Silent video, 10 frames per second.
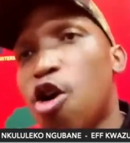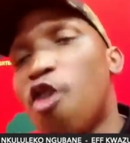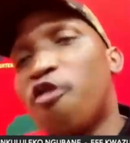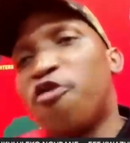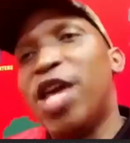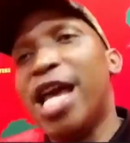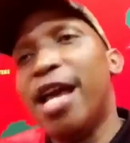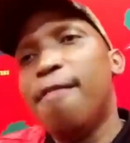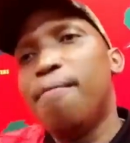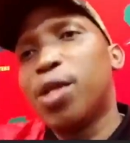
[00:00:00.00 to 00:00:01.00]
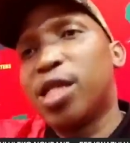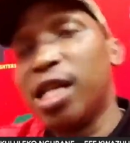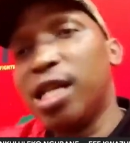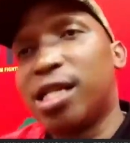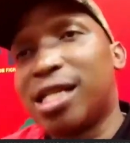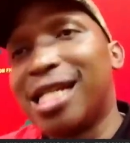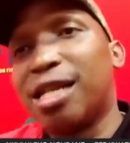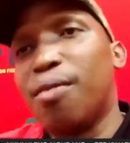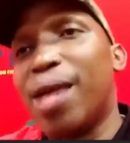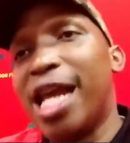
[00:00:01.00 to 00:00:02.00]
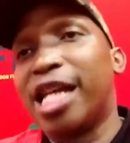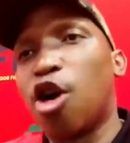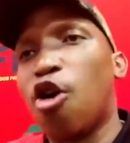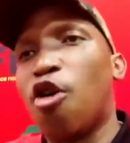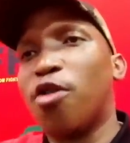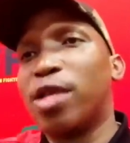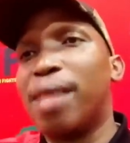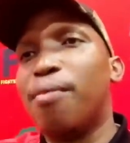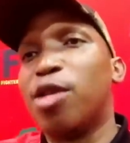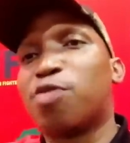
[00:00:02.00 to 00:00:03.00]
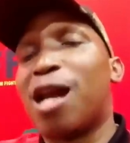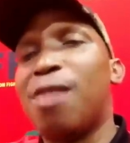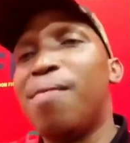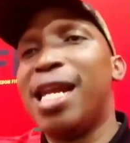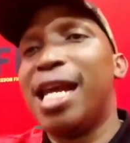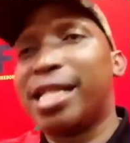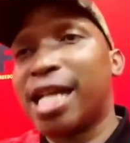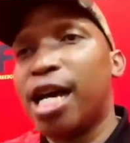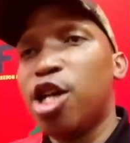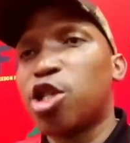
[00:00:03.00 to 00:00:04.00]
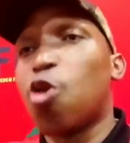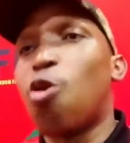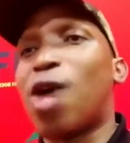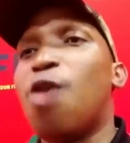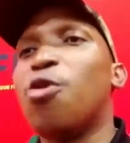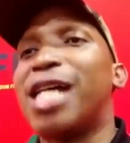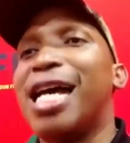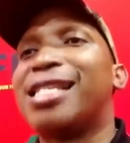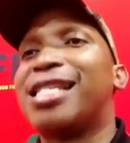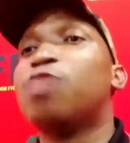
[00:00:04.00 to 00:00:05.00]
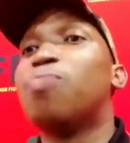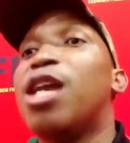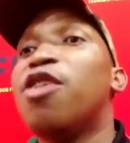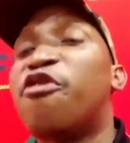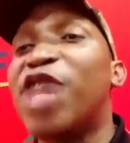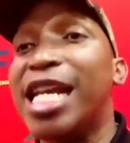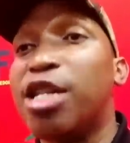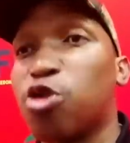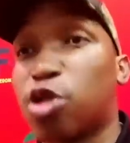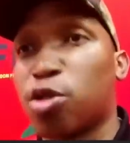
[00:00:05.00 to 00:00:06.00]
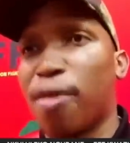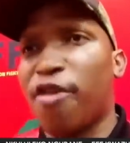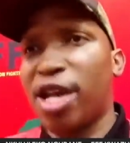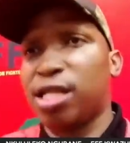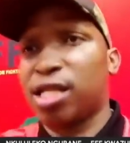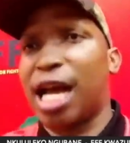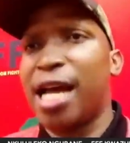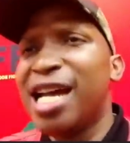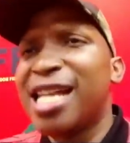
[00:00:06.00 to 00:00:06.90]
of the city manager or the municipal manager. Right. So Ukaunda has dismally failed to supervise this guy.